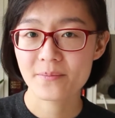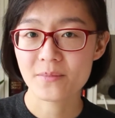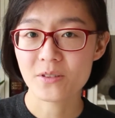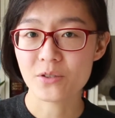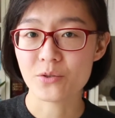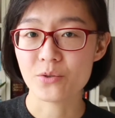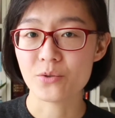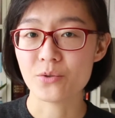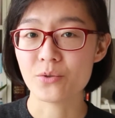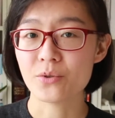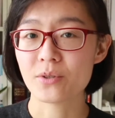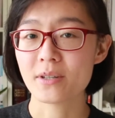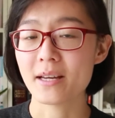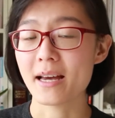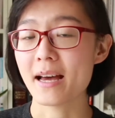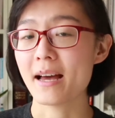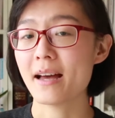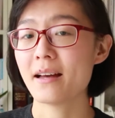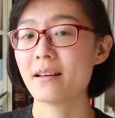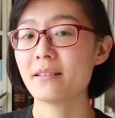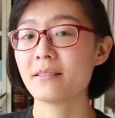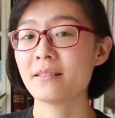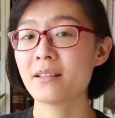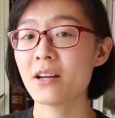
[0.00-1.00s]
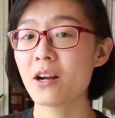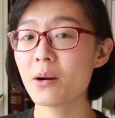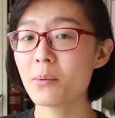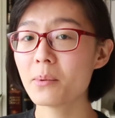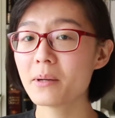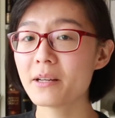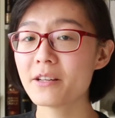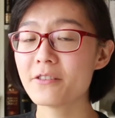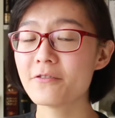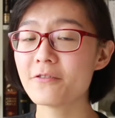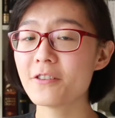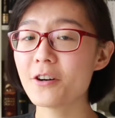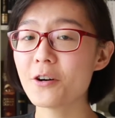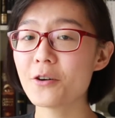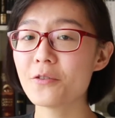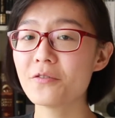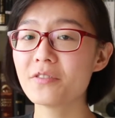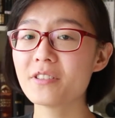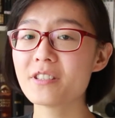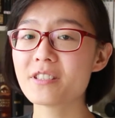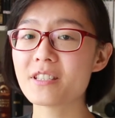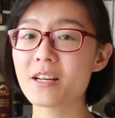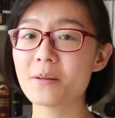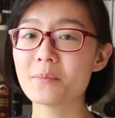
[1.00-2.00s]
You get terribly
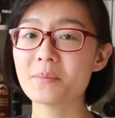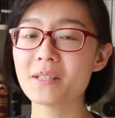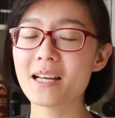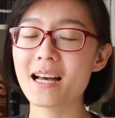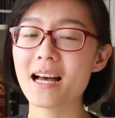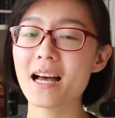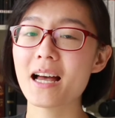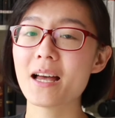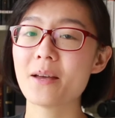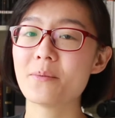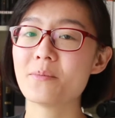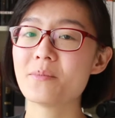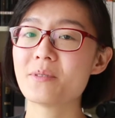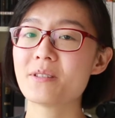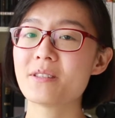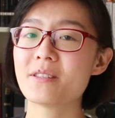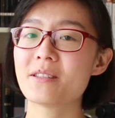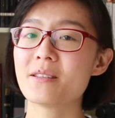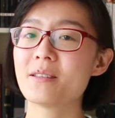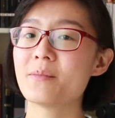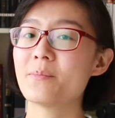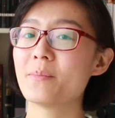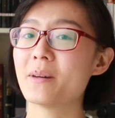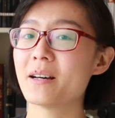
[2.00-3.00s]
involved sometimes,